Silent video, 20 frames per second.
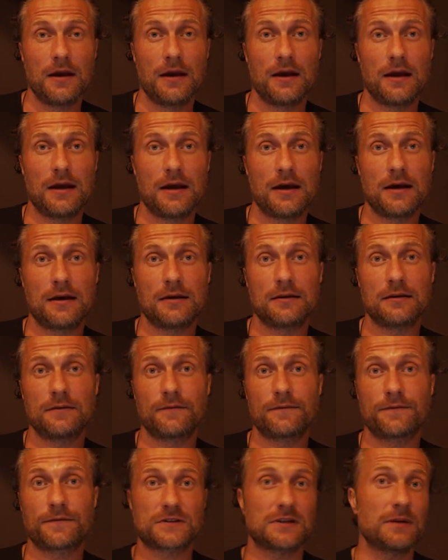And
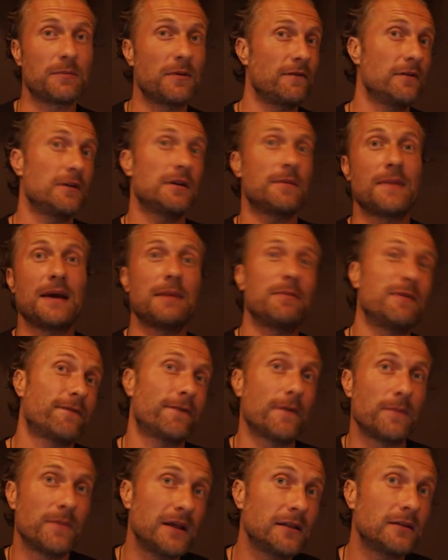for some of you that may be
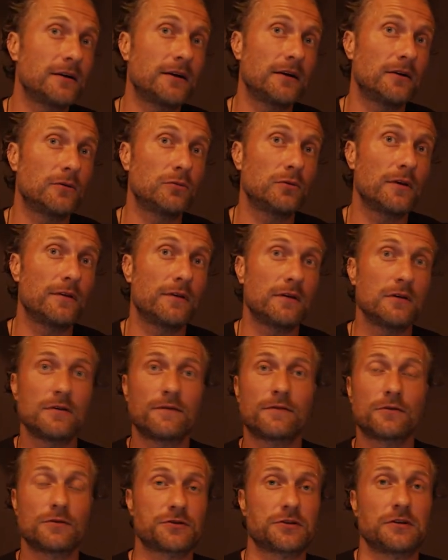familiar with
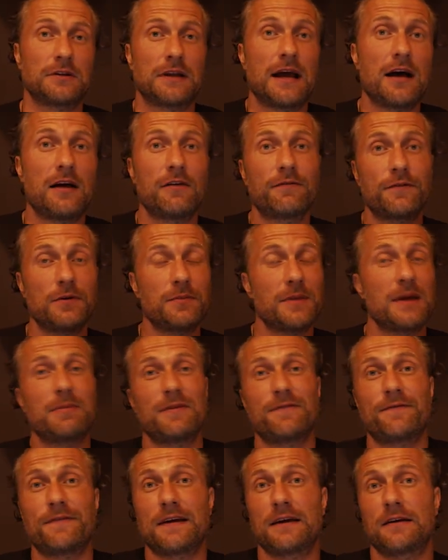Universal Health, you may
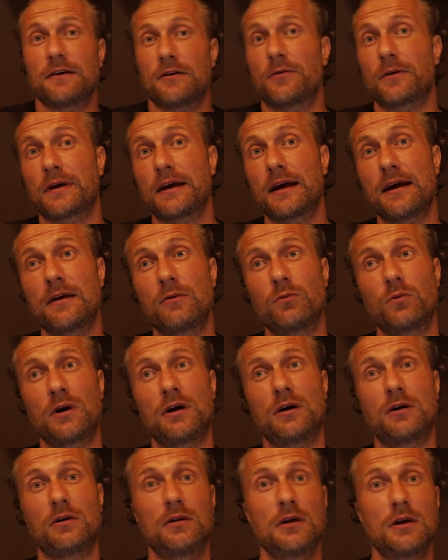be thinking, okay,
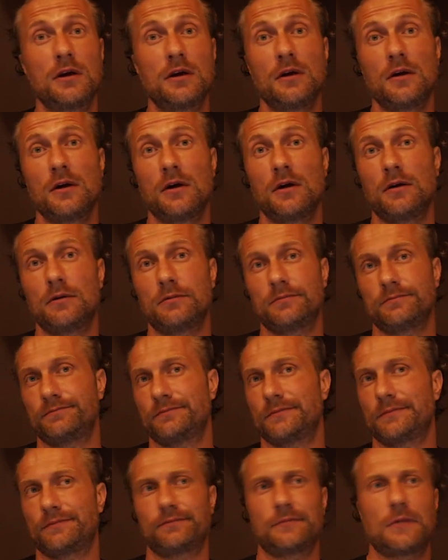well,
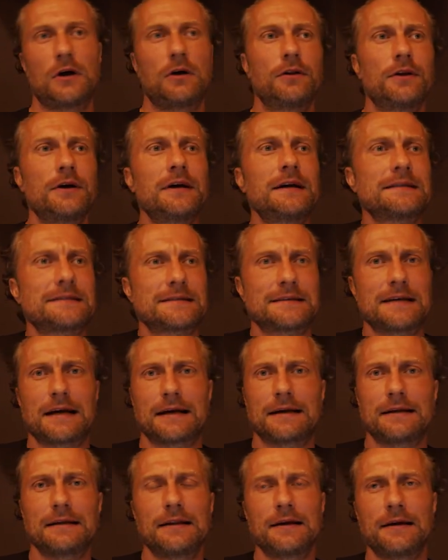hold on a
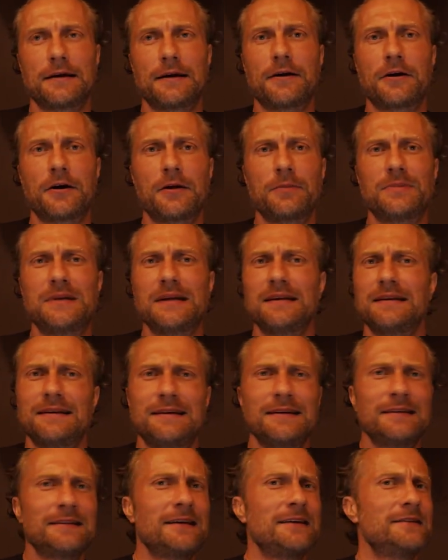second, Leonardo,
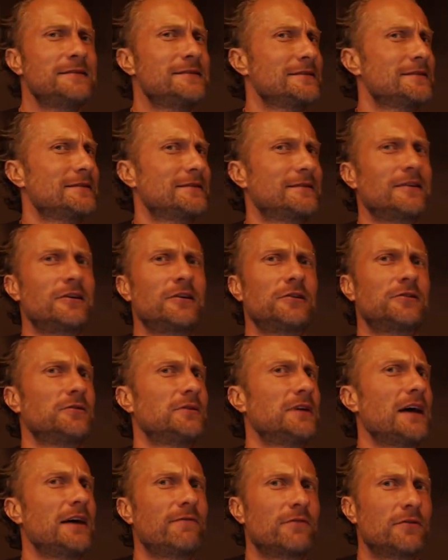didn't they just start to
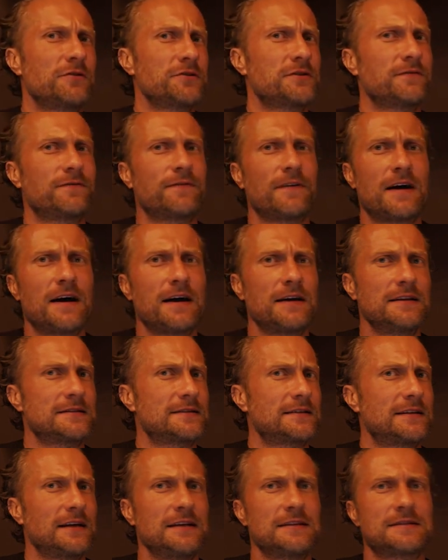diversify in
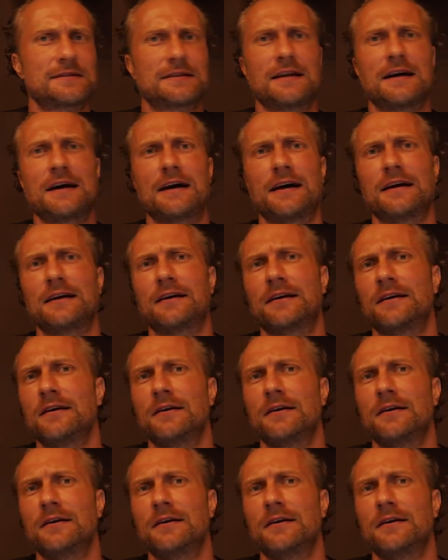states like